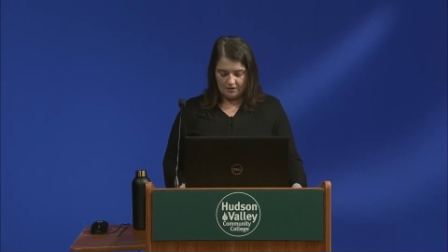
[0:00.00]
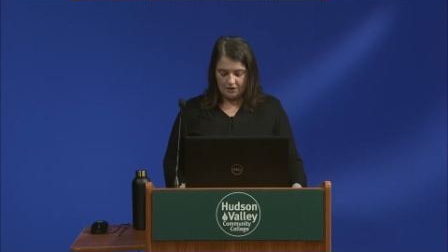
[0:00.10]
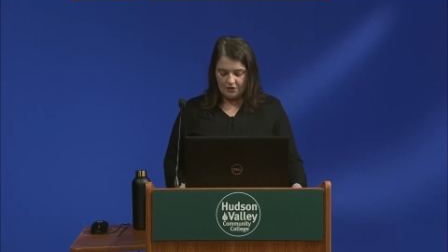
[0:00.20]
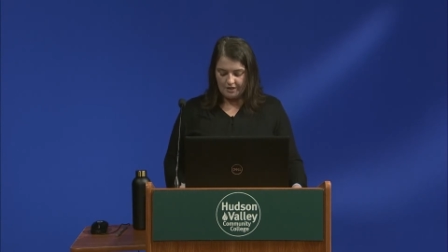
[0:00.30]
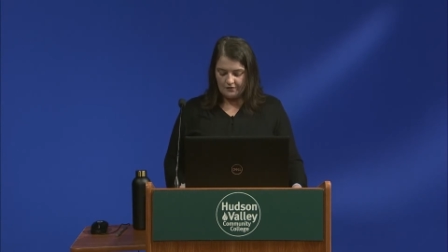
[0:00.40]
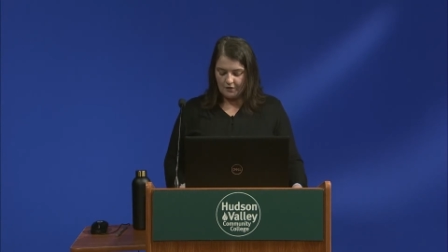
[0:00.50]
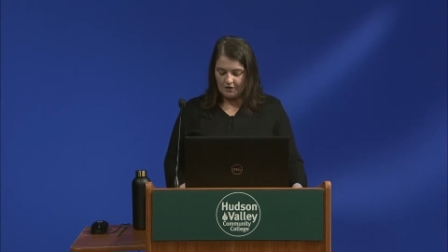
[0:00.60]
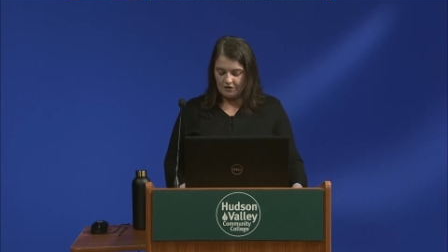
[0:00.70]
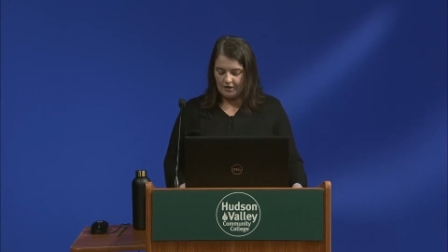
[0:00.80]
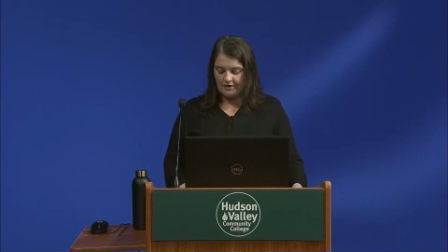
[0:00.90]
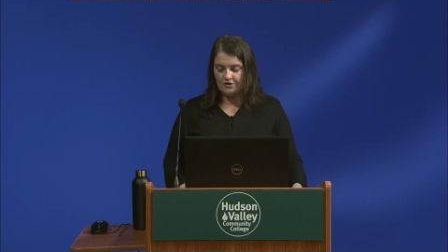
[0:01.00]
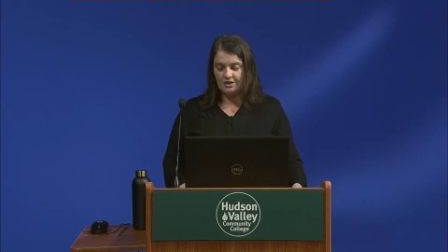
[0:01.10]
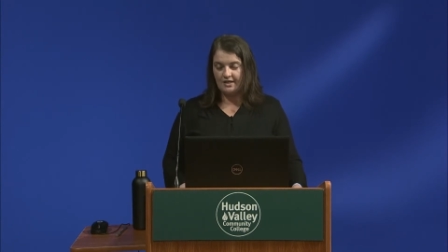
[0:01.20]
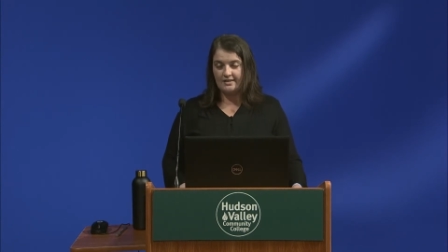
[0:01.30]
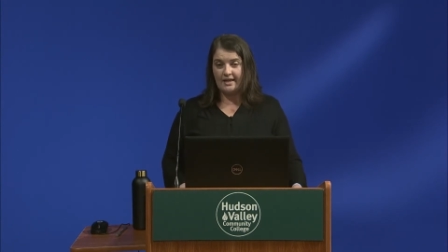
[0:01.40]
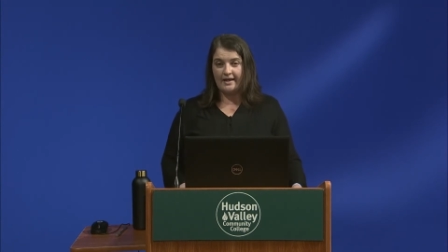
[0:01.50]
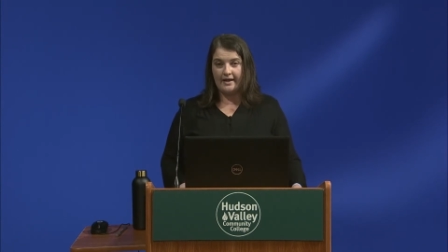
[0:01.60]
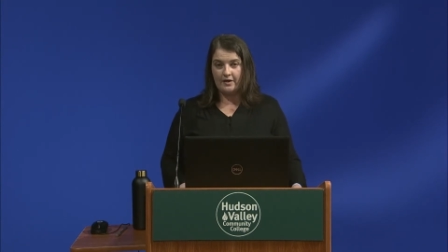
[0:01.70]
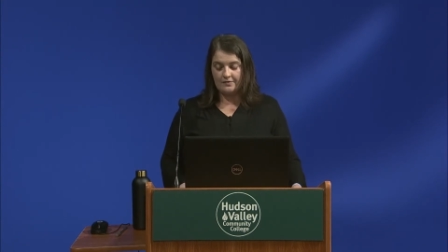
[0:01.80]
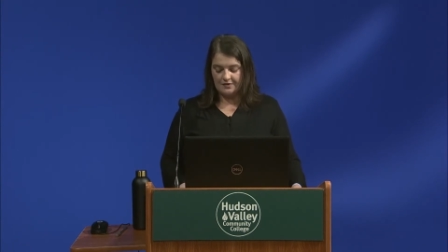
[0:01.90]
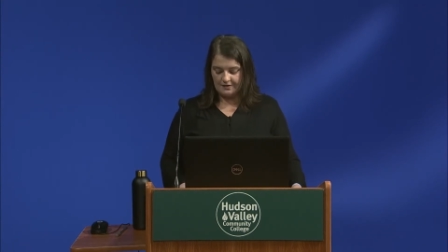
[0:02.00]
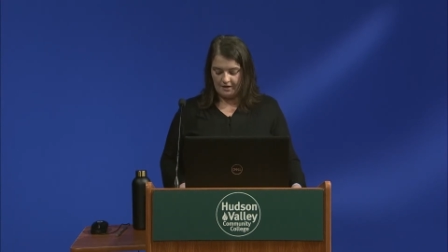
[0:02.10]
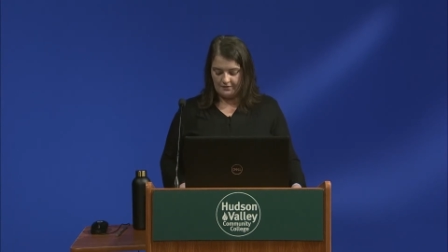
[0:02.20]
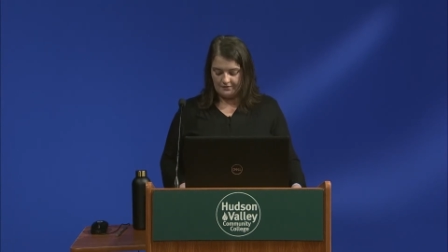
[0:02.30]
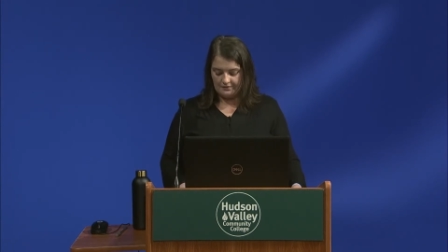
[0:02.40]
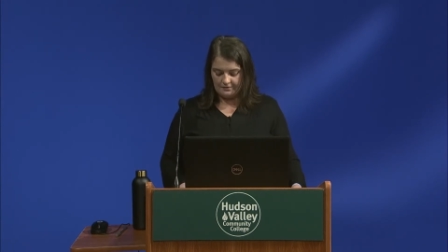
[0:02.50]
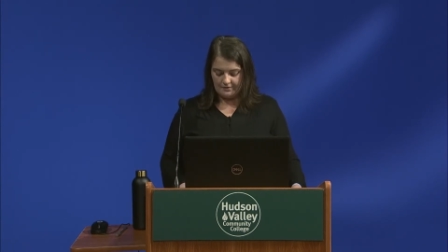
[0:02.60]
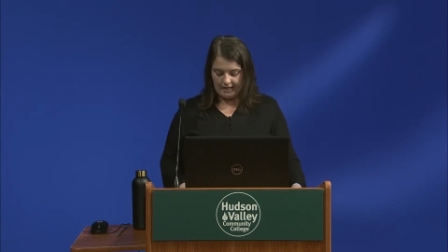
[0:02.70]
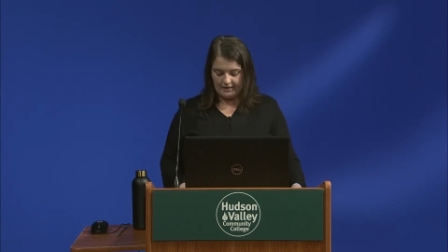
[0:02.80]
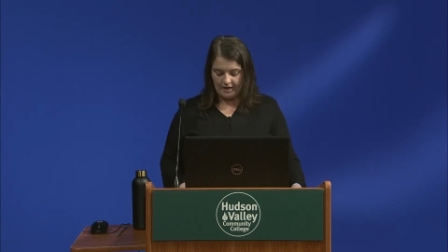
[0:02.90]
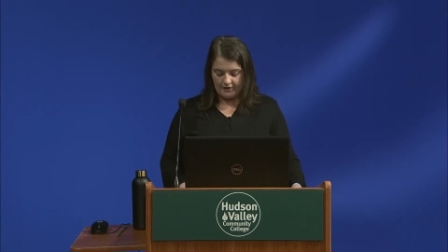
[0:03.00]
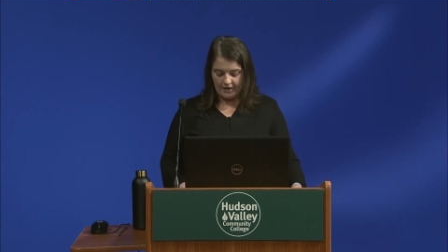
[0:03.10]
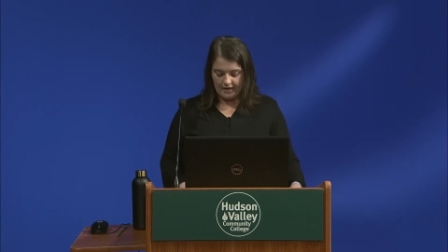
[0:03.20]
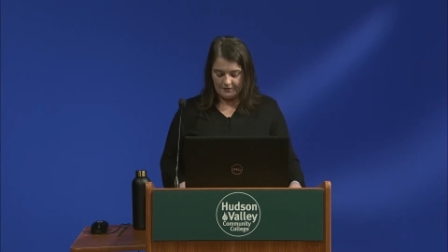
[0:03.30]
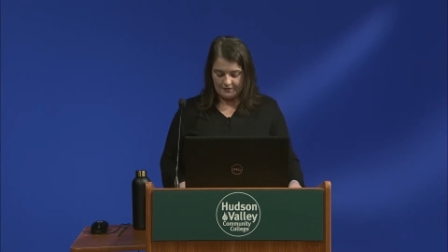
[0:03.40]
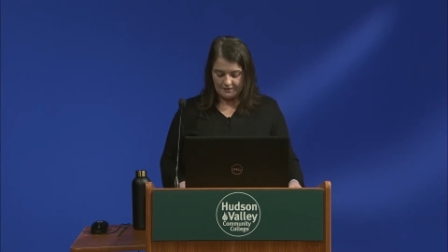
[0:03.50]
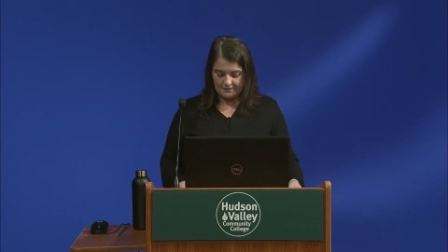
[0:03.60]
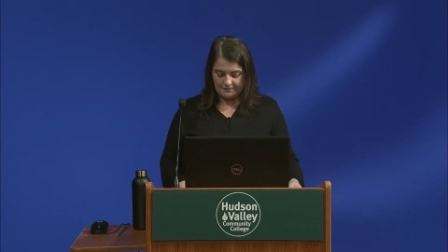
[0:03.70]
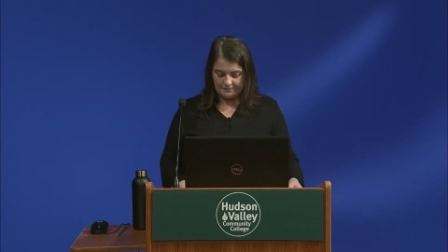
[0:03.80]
You need to focus your energy on taking care of yourself and not your house.